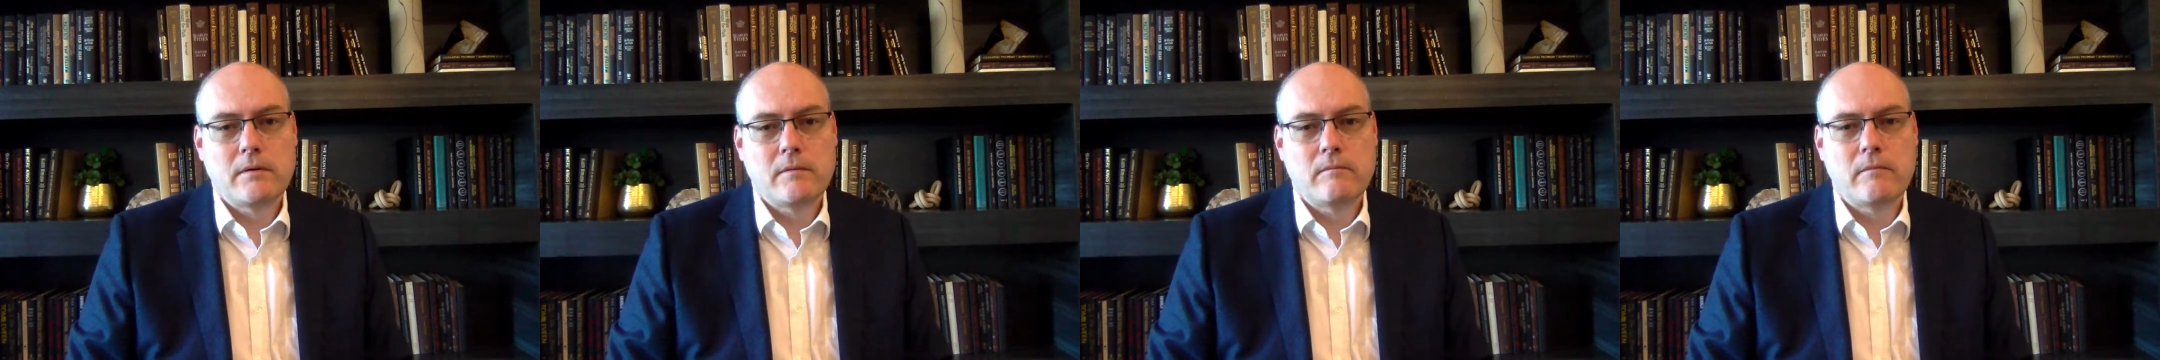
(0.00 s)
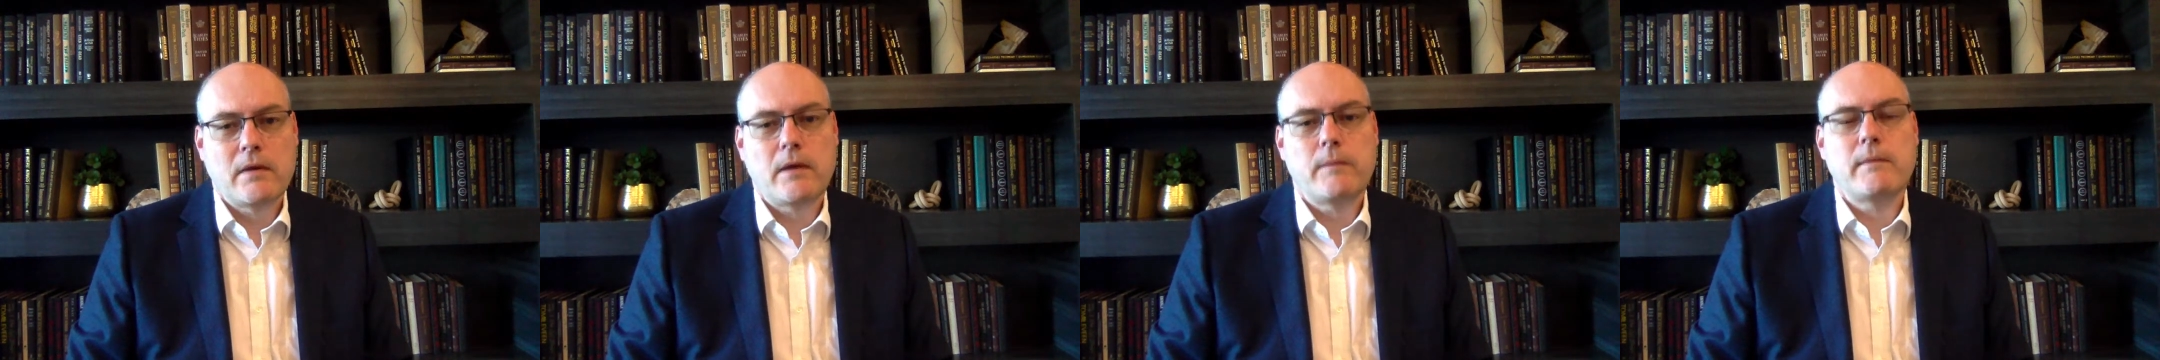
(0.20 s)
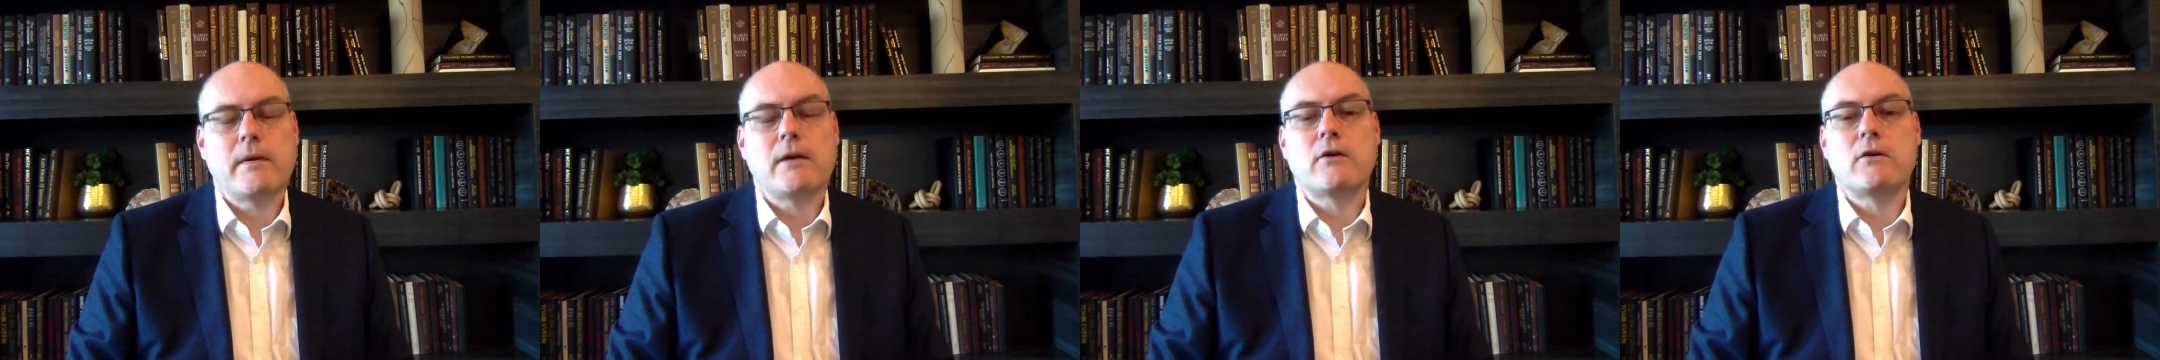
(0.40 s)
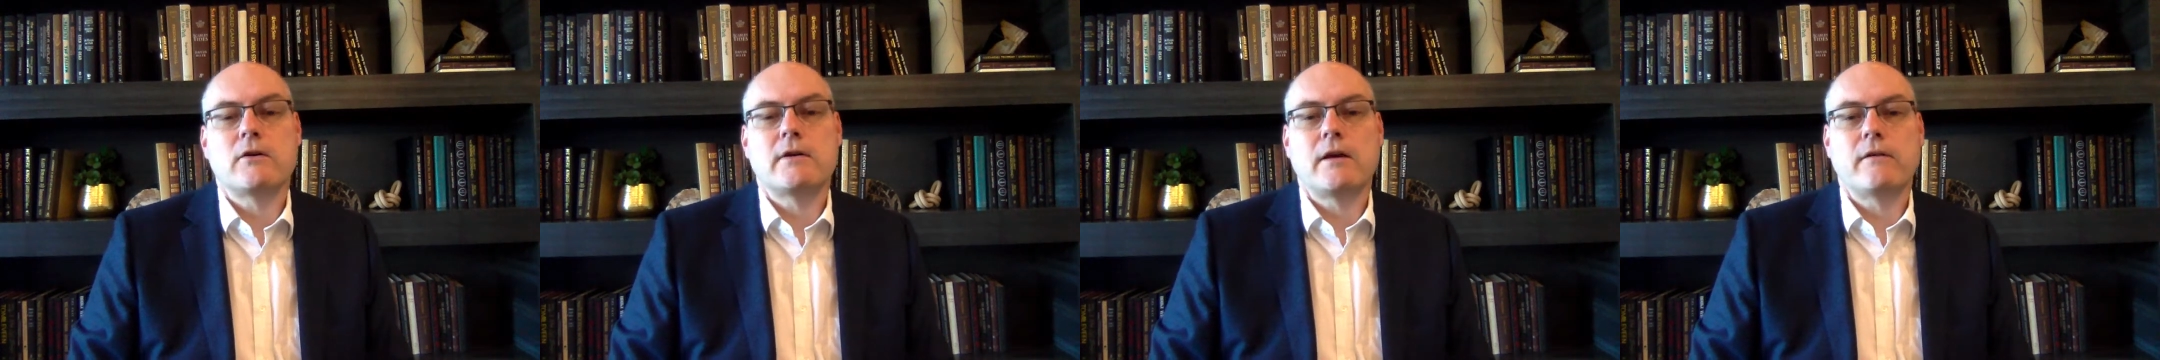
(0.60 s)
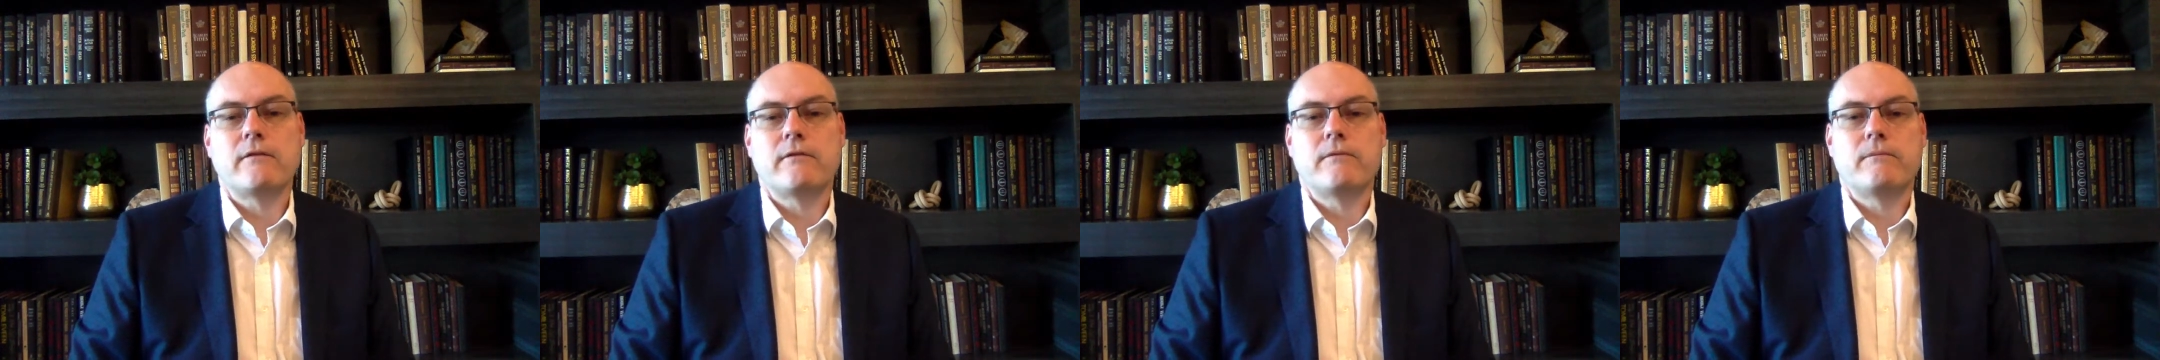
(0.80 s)
maybe I could
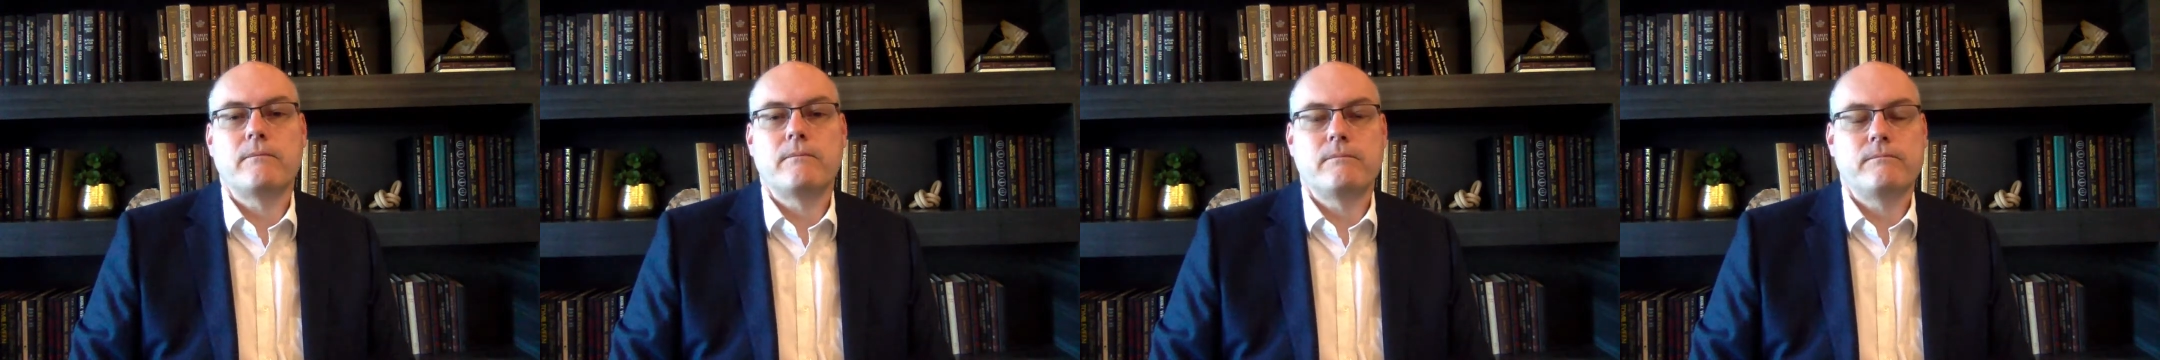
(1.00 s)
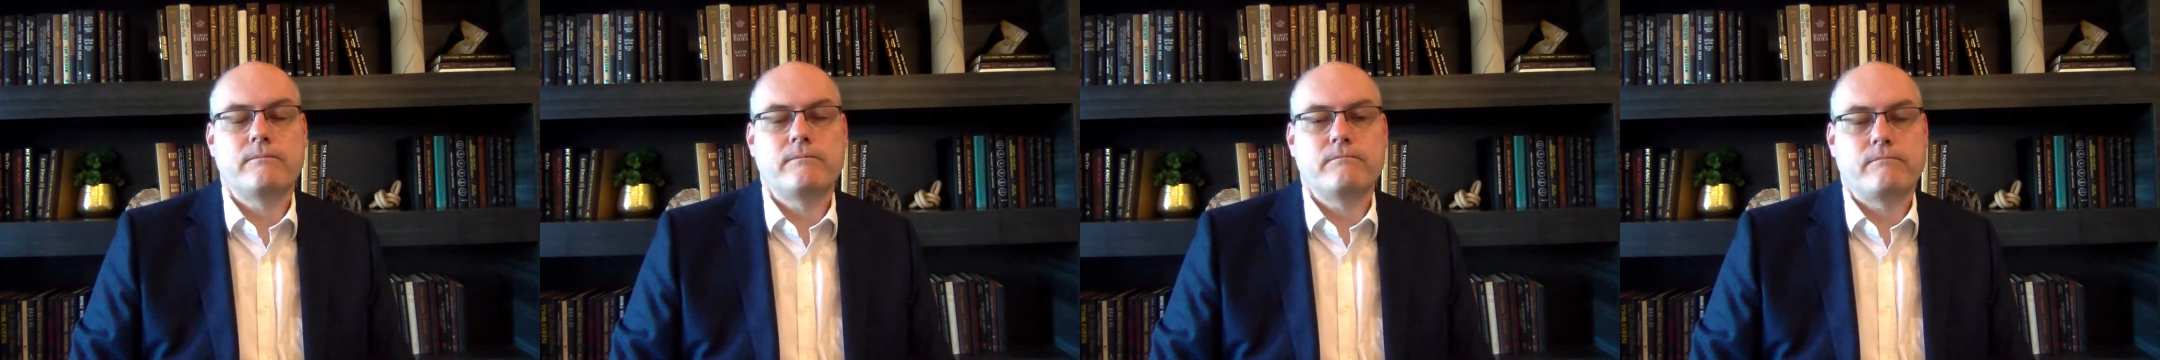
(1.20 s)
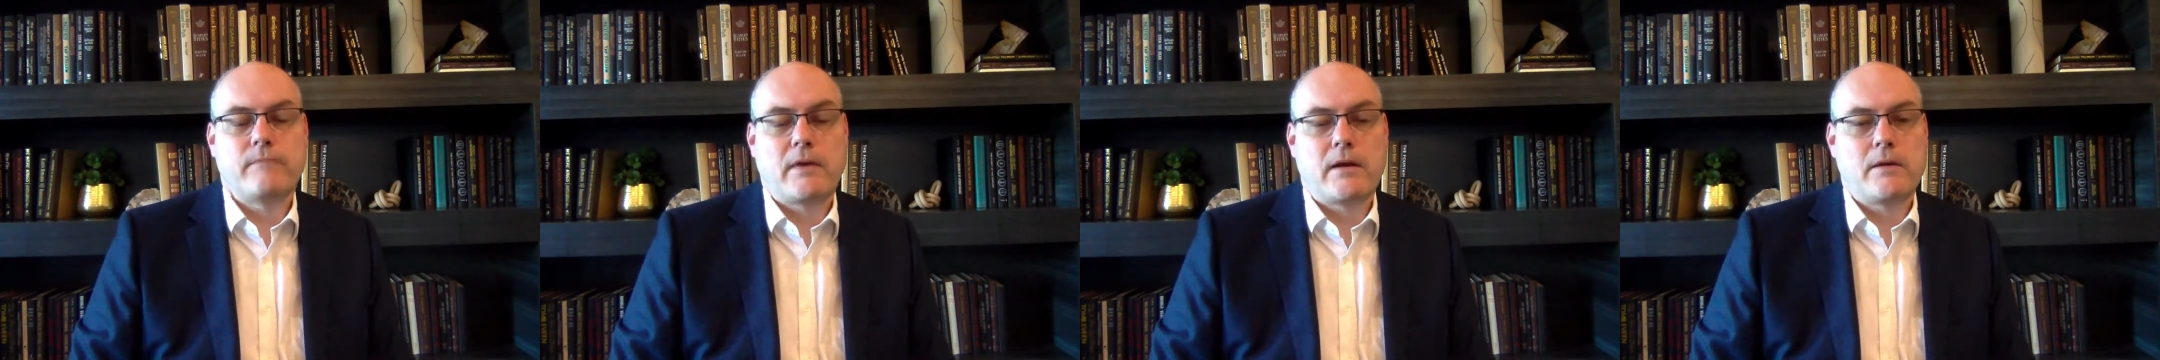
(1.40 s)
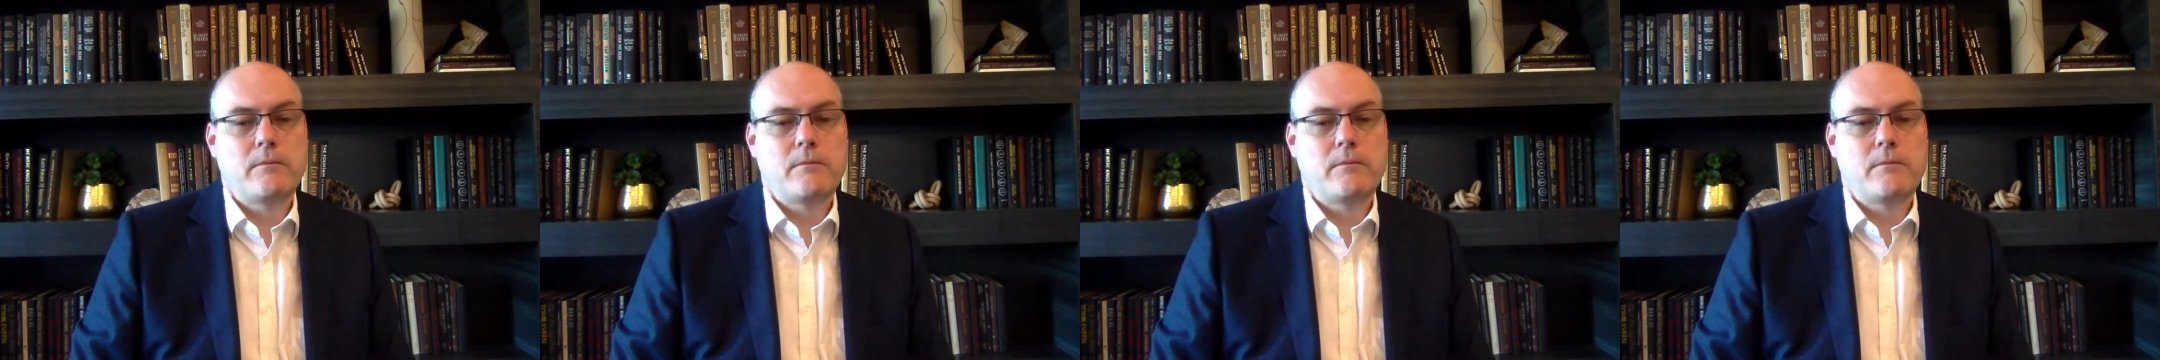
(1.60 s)
have been